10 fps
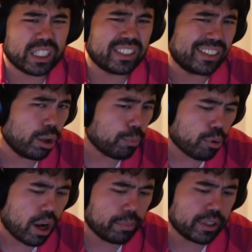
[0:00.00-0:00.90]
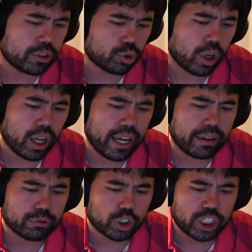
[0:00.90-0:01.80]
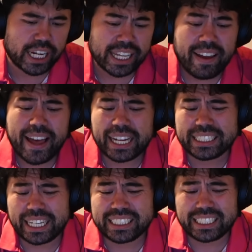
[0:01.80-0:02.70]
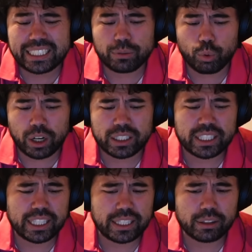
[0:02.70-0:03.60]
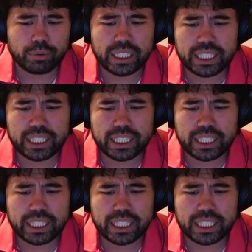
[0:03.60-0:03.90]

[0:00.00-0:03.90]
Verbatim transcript: It's still probably a draw after check and knight to e1, king e3,